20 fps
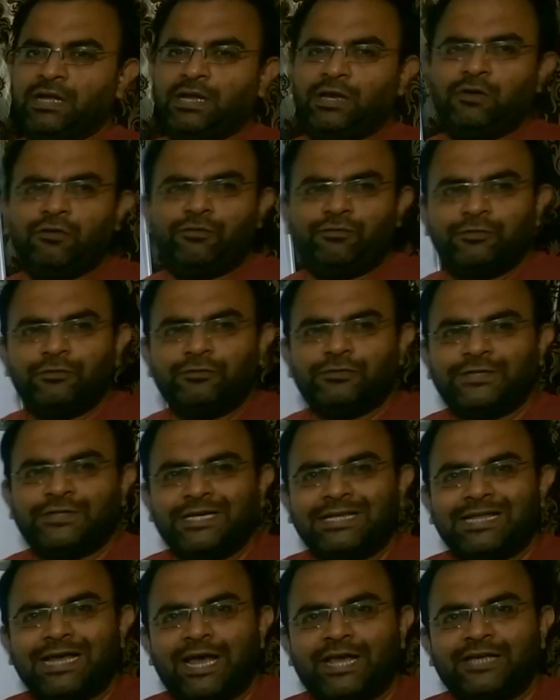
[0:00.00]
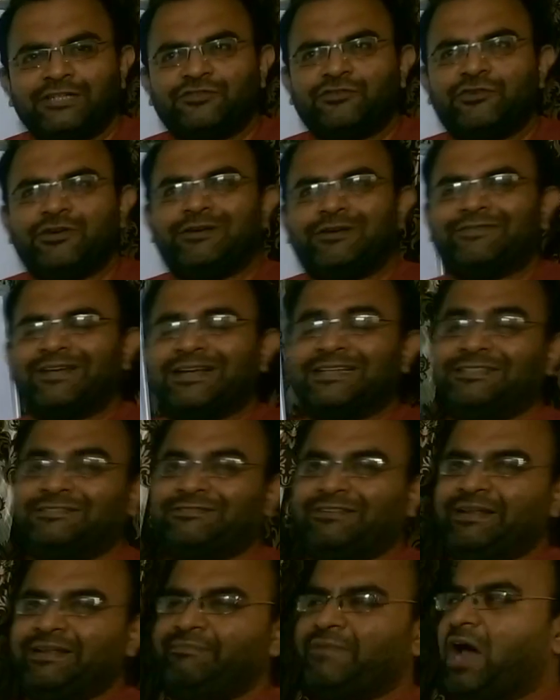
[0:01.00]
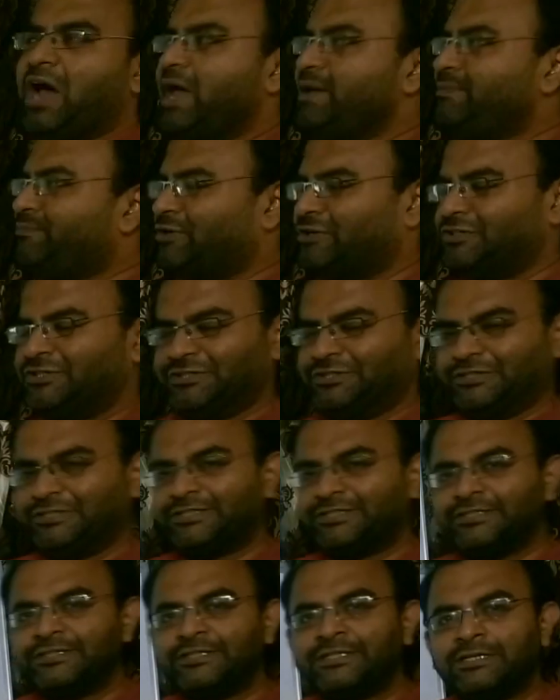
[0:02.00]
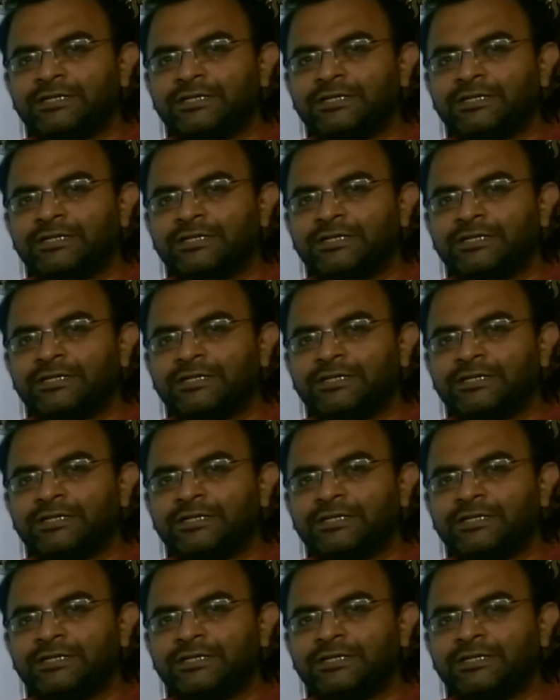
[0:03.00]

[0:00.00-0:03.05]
Now, if you see the history of extreme high pressures,